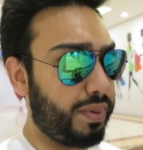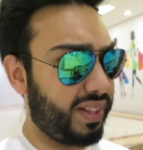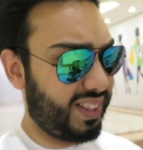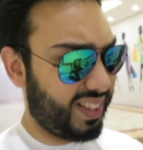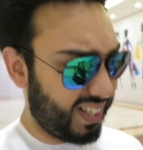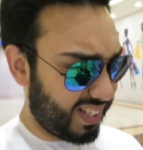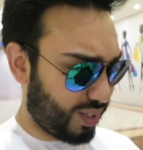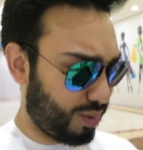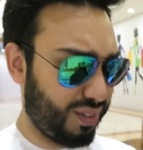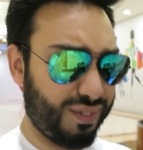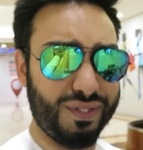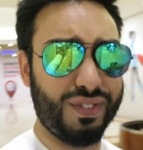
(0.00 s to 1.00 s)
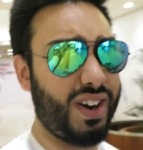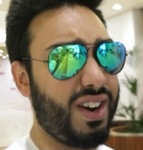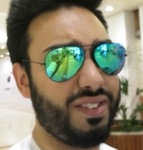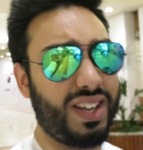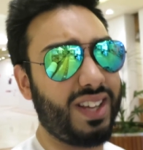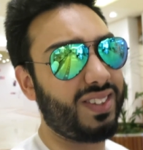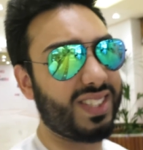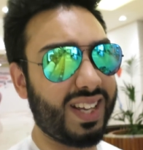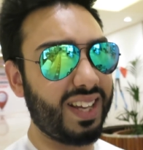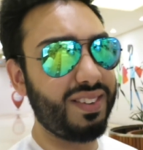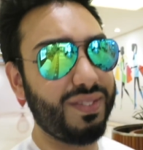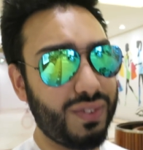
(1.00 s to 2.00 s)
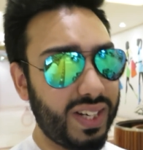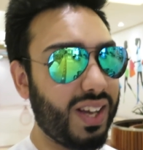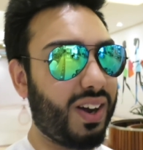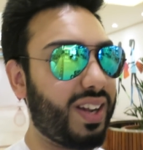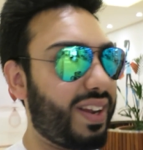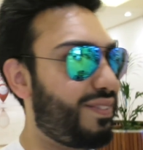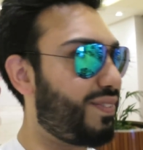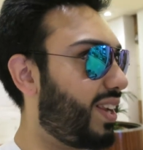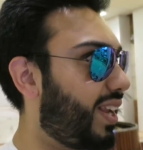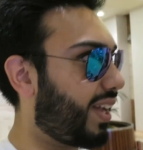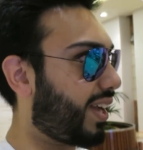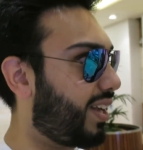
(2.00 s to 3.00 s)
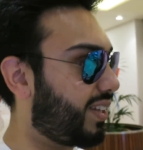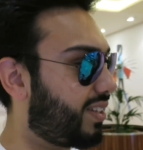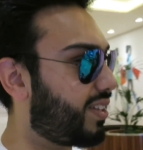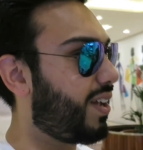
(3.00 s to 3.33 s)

but this was very, it's kind of really odd. I felt like I'd,